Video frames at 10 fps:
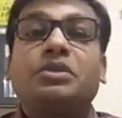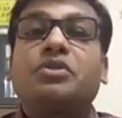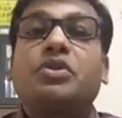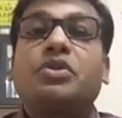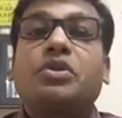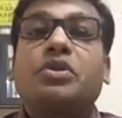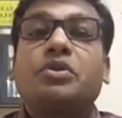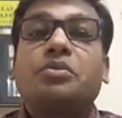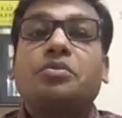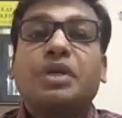Bring
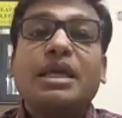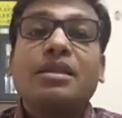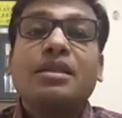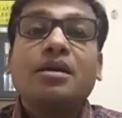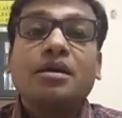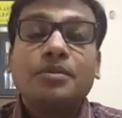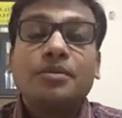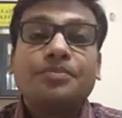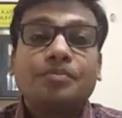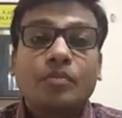in the
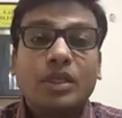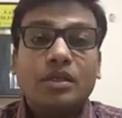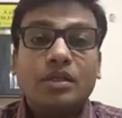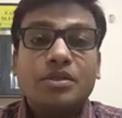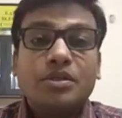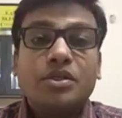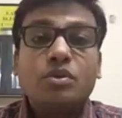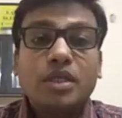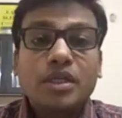new set of